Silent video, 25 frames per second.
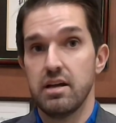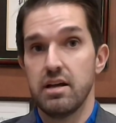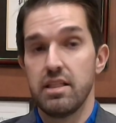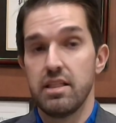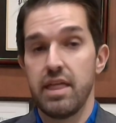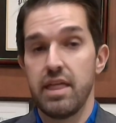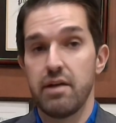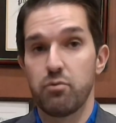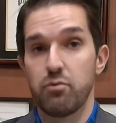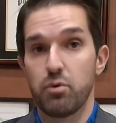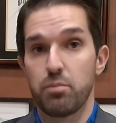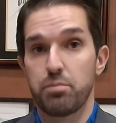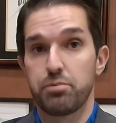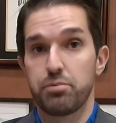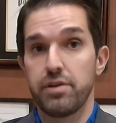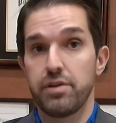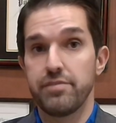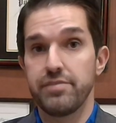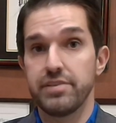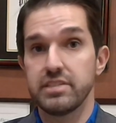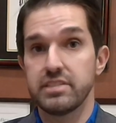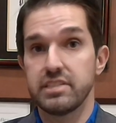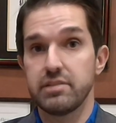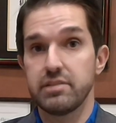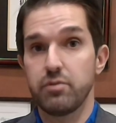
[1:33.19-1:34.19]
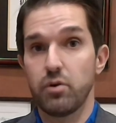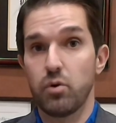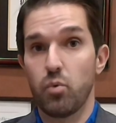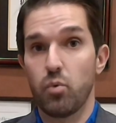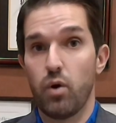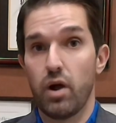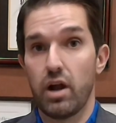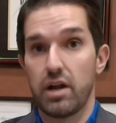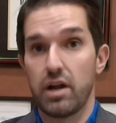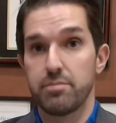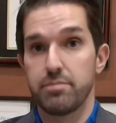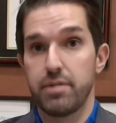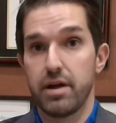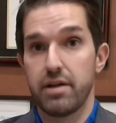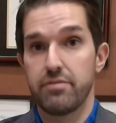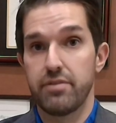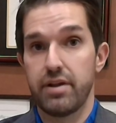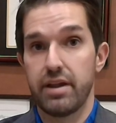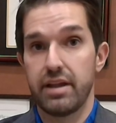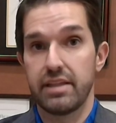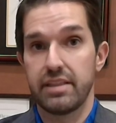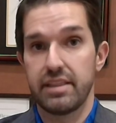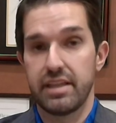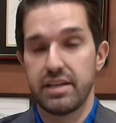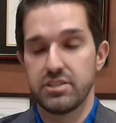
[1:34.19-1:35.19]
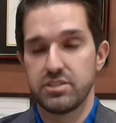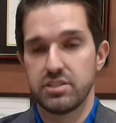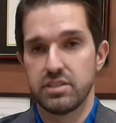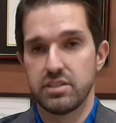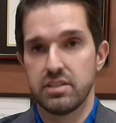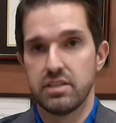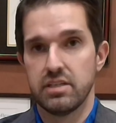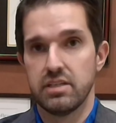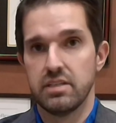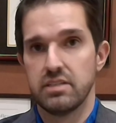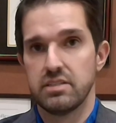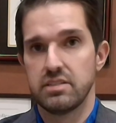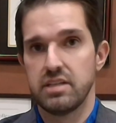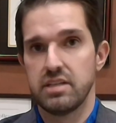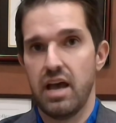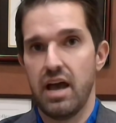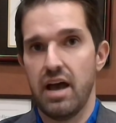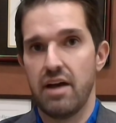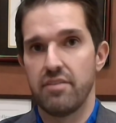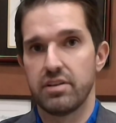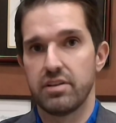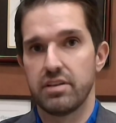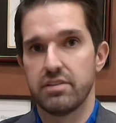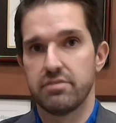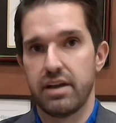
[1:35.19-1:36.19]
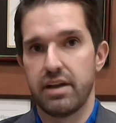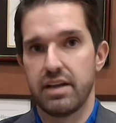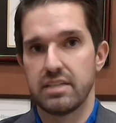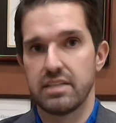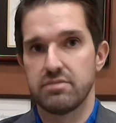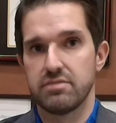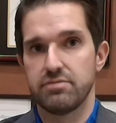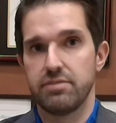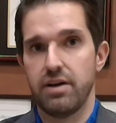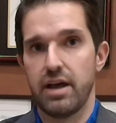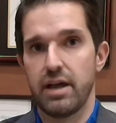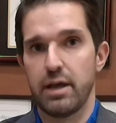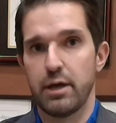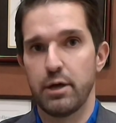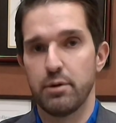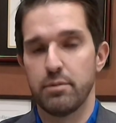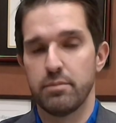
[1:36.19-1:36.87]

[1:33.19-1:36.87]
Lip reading: that were previously required by regulation to have a device file.